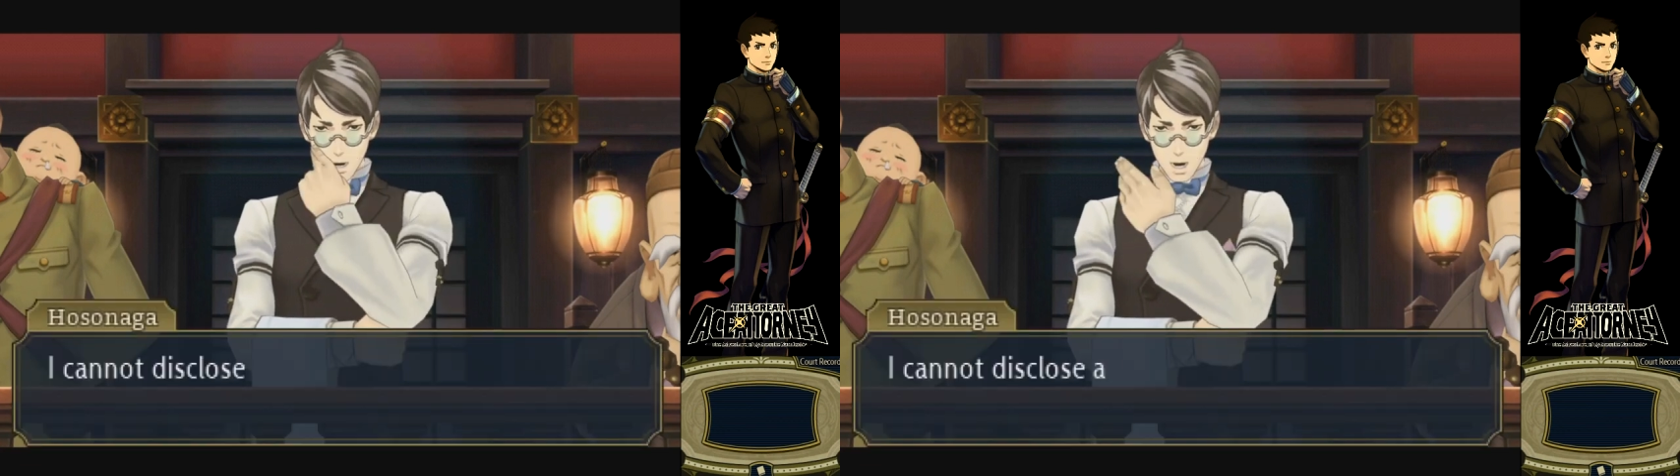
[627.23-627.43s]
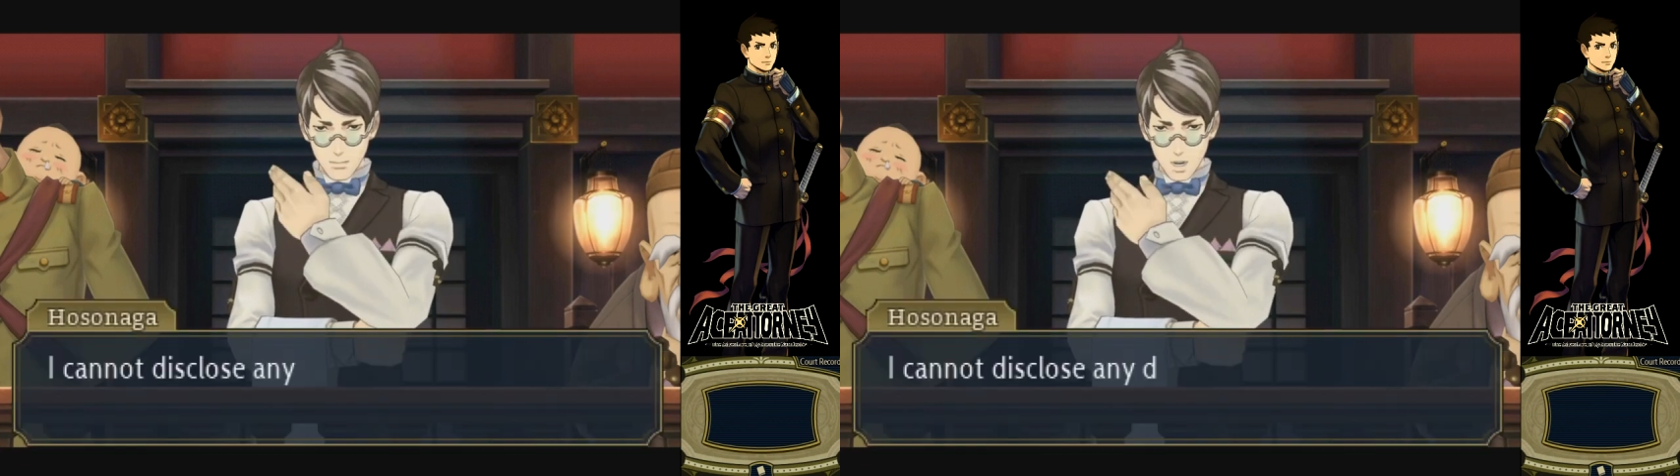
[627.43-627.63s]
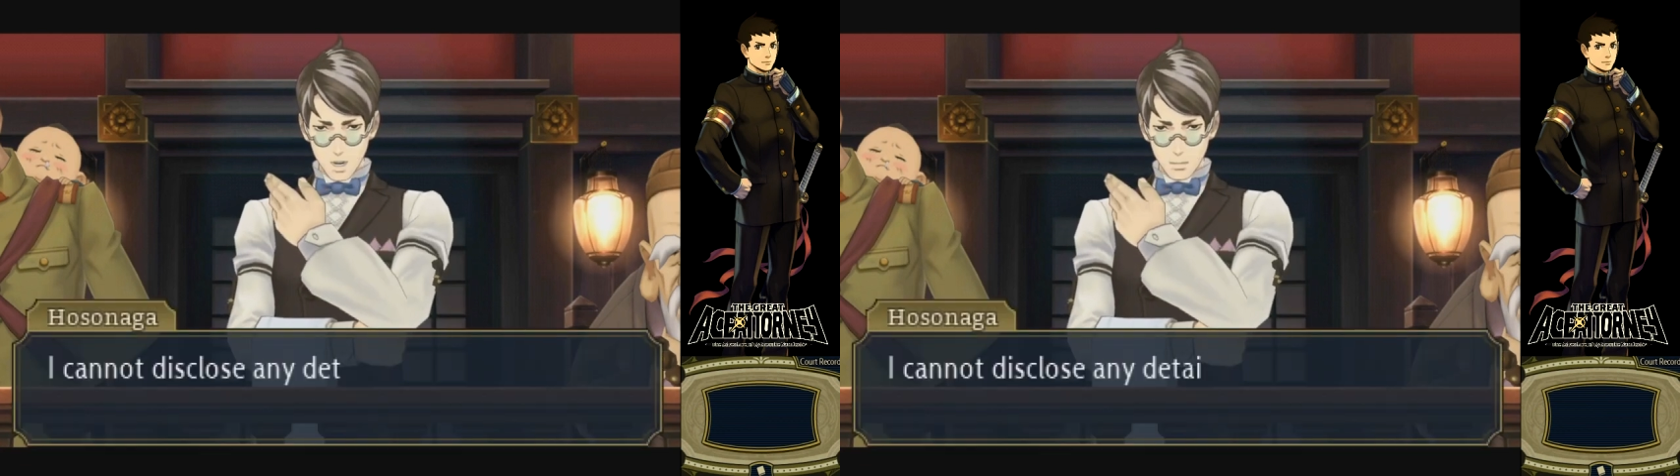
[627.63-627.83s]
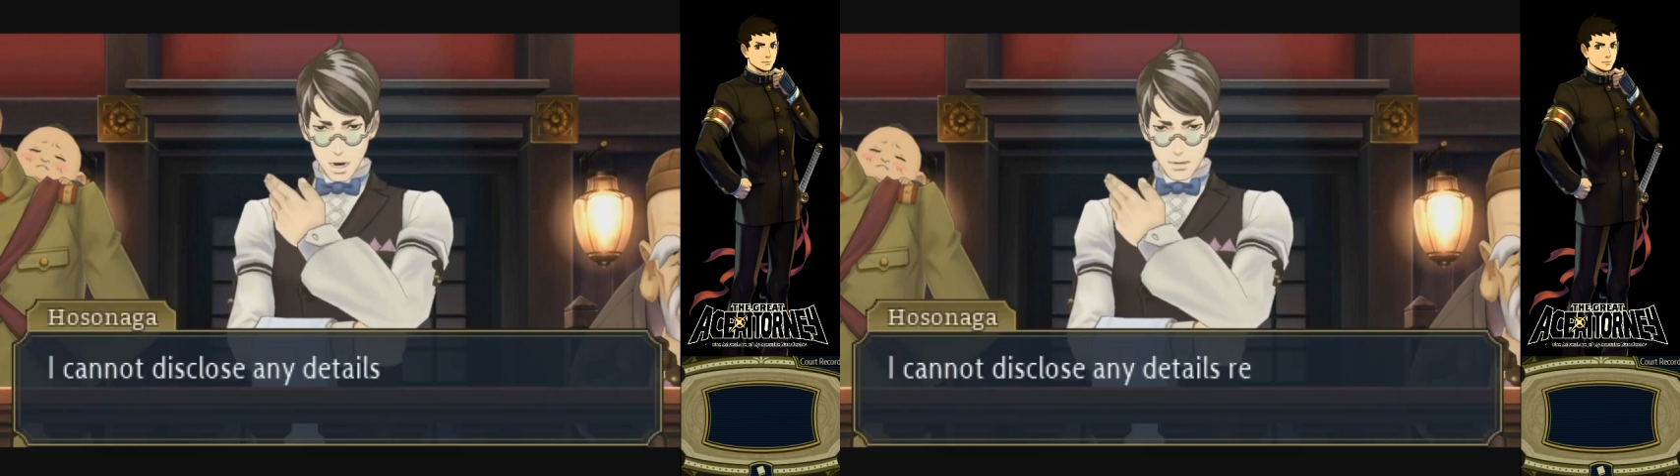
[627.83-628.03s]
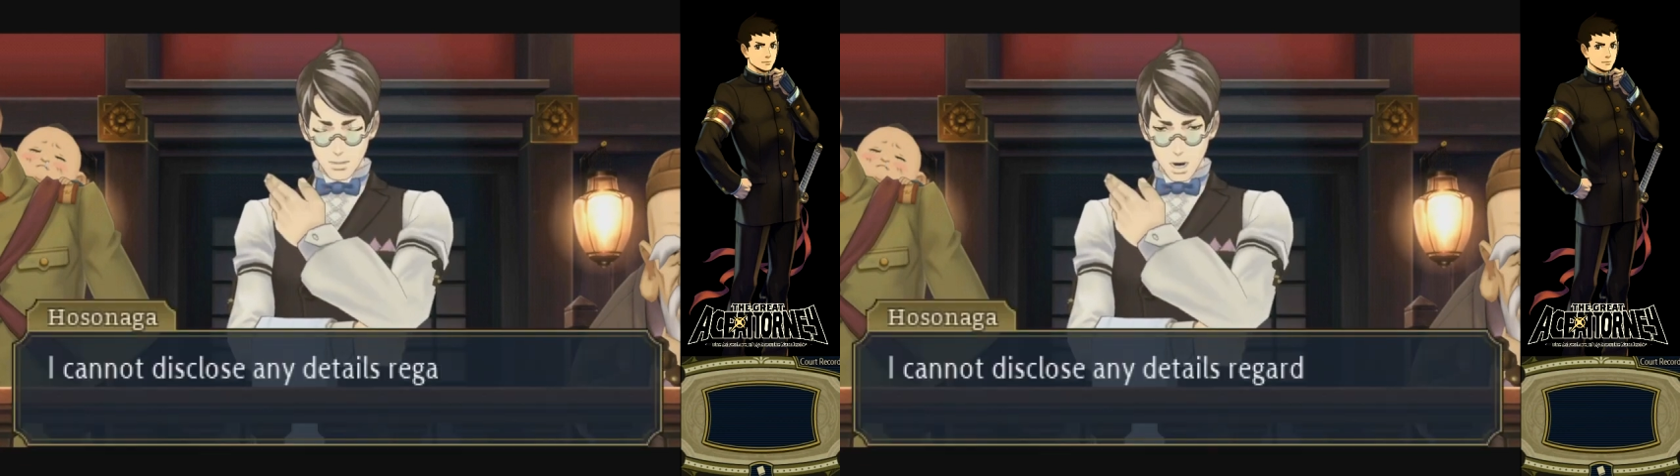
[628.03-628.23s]
I cannot
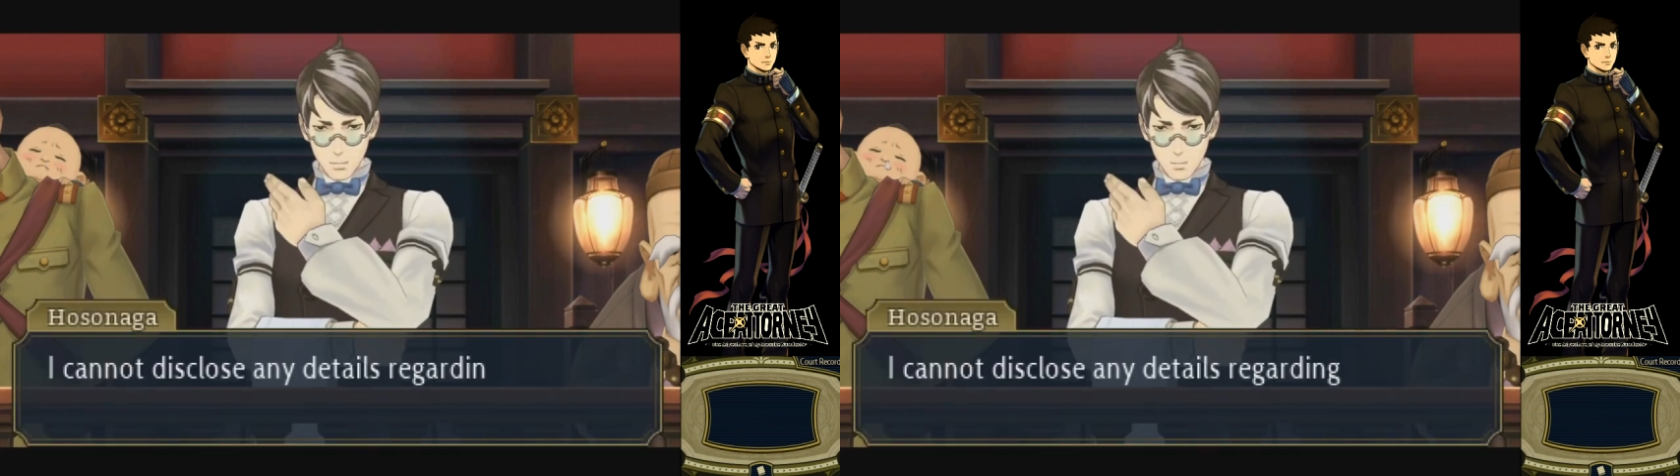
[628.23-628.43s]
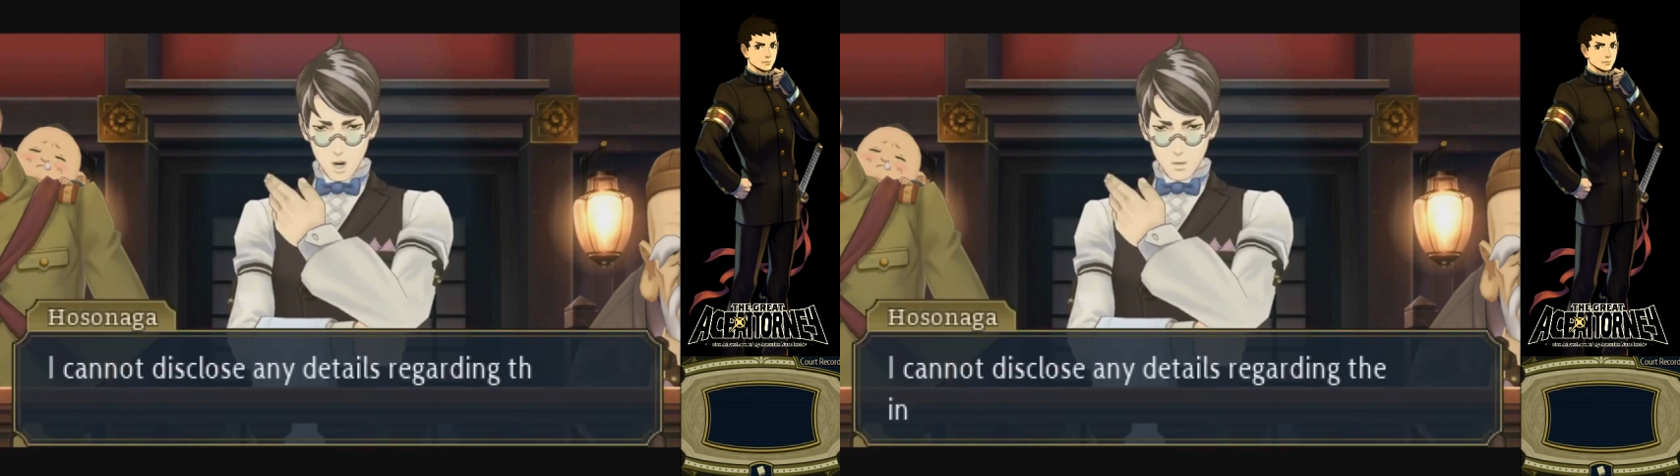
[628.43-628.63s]
disclose any details